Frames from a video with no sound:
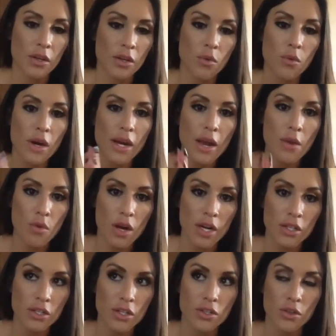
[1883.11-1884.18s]
what I wanted
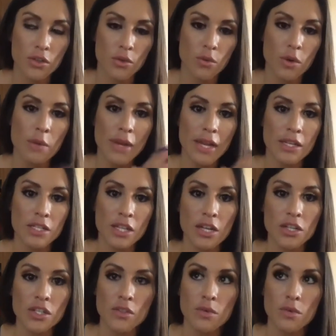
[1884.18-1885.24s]
to do, what my
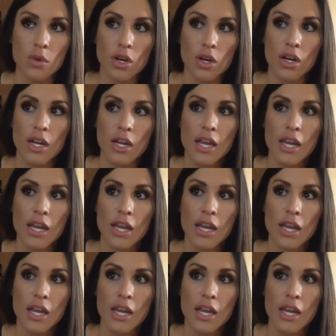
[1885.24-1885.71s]
intentions were,